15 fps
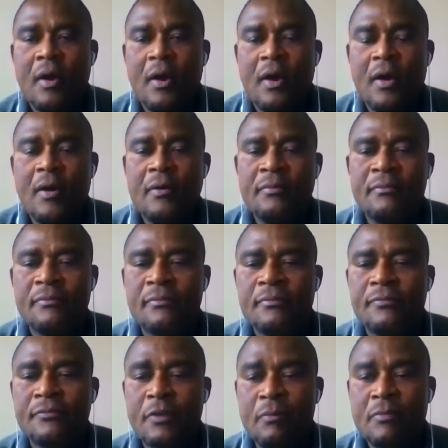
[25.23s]

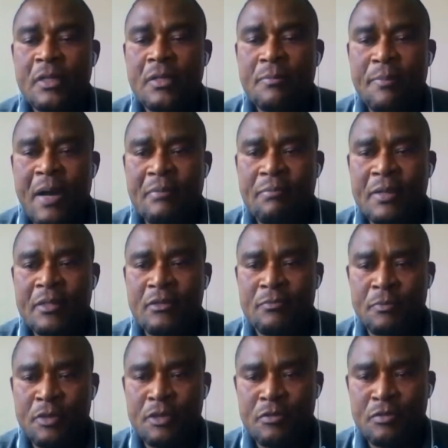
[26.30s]
from the Department
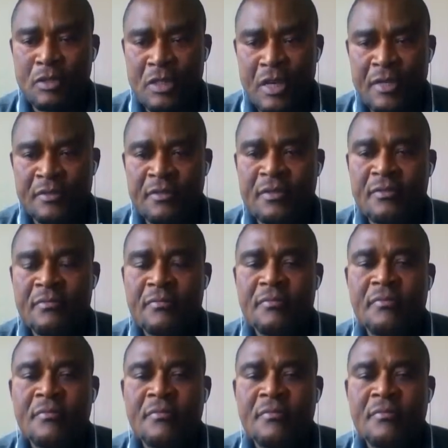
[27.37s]
of Political Science.